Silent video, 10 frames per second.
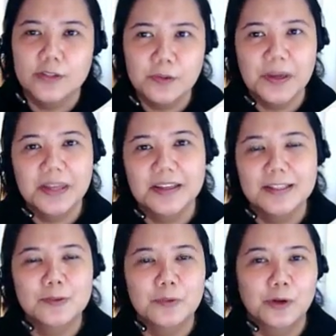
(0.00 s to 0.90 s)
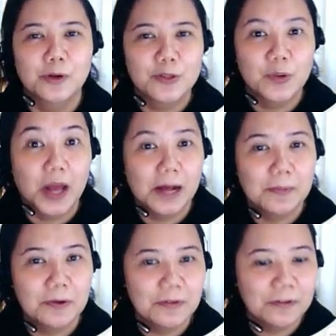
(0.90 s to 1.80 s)
Doing this will also
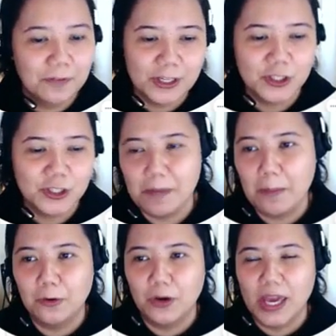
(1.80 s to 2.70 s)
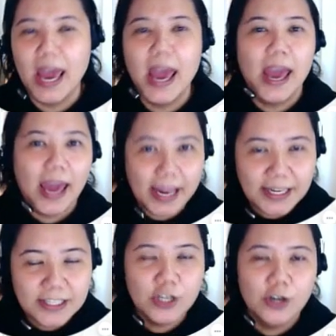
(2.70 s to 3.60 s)
help you refresh your memory
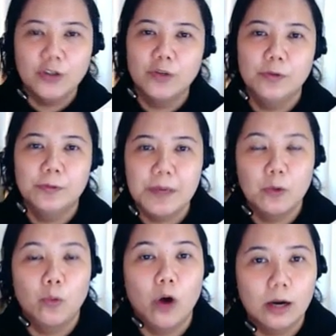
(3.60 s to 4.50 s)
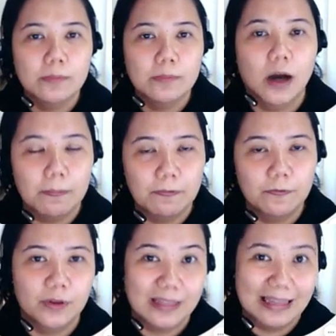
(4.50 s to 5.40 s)
and you will be warmed up
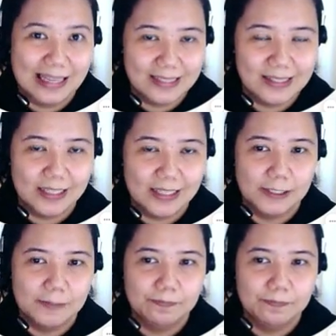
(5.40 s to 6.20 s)
for the lesson.